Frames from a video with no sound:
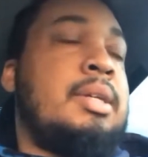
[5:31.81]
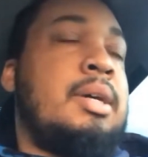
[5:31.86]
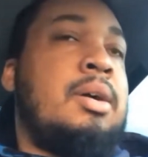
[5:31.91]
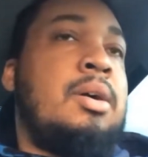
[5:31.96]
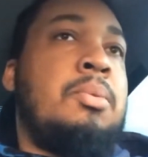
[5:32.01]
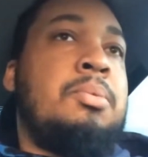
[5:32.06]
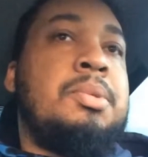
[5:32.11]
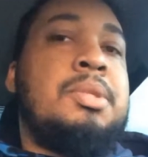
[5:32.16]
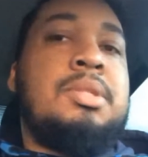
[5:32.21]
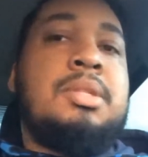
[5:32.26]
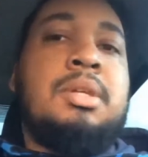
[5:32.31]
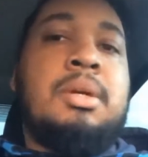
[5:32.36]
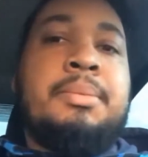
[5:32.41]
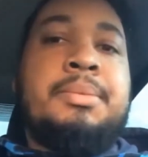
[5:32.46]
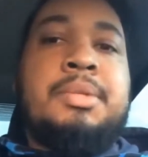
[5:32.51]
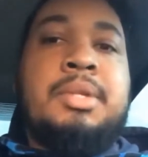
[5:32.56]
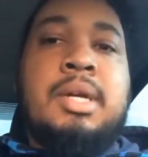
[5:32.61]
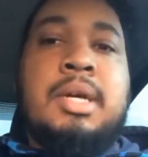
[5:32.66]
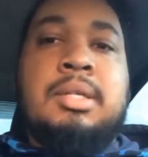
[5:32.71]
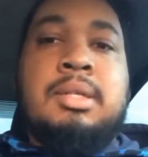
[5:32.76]
I hope this
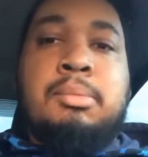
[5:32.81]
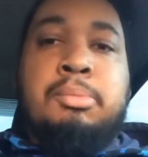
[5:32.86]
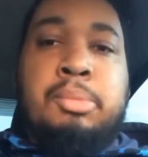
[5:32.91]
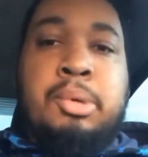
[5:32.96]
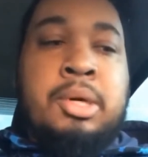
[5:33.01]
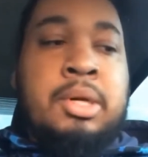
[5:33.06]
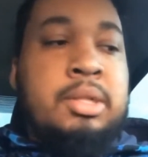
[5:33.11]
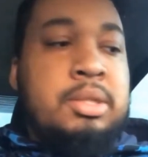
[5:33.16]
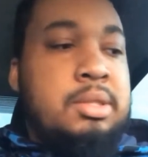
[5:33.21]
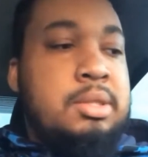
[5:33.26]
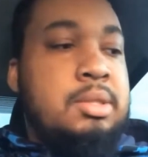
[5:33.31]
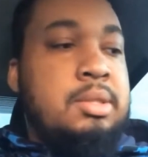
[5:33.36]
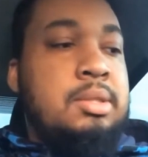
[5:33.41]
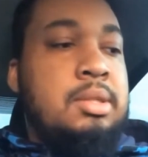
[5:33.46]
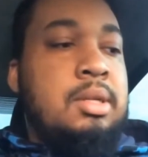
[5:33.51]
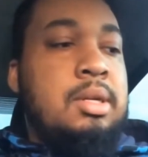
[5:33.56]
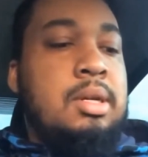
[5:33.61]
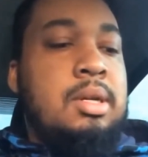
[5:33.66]
helped you guys a bunch.